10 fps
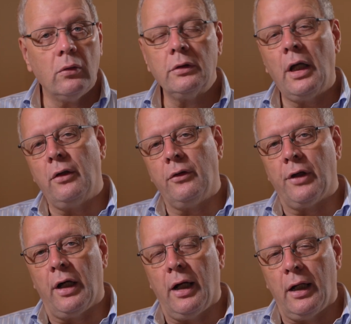all know
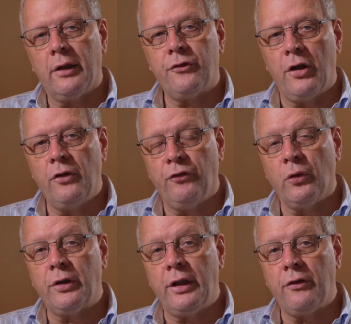that ISO
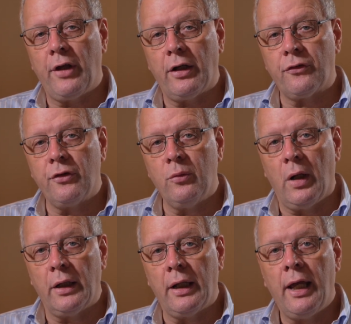
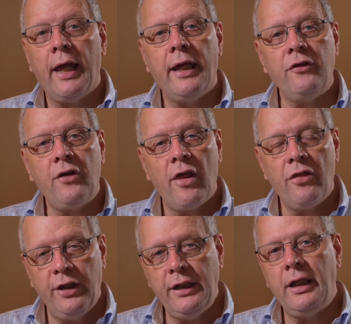14001 is
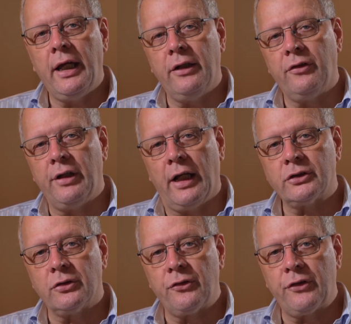the
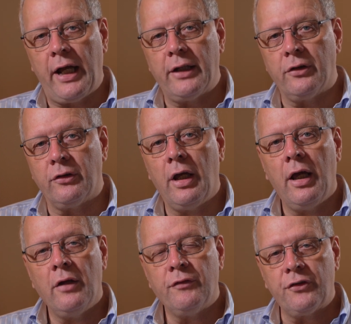international standard
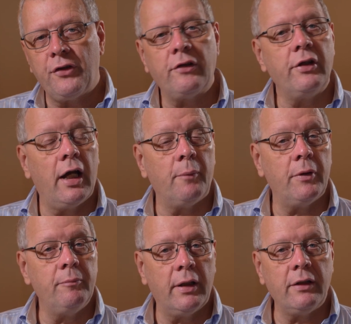for setting
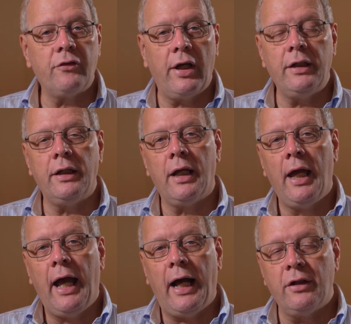up and
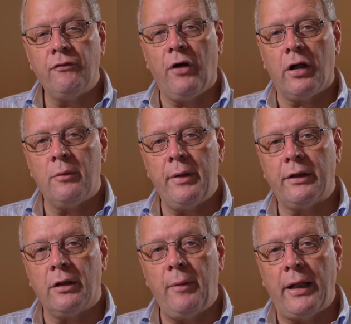maintaining an
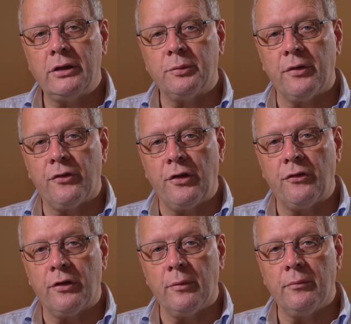environmental management
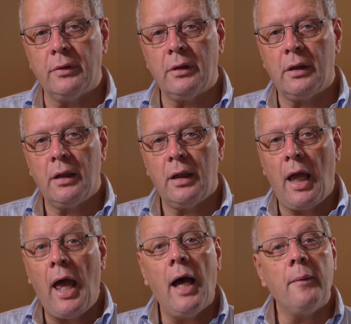system.
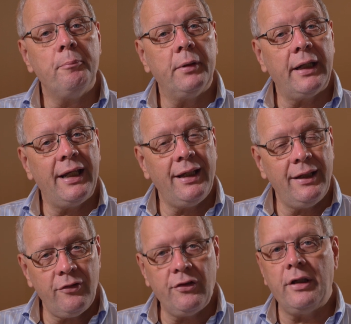But
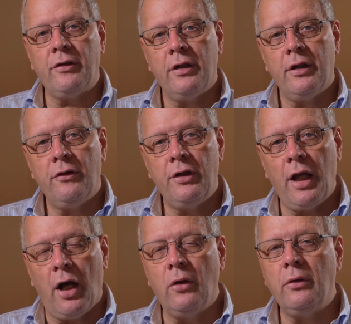is it
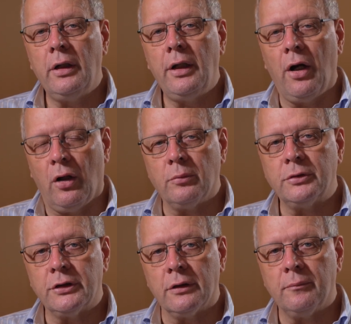the only
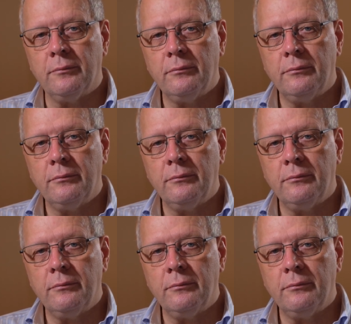option?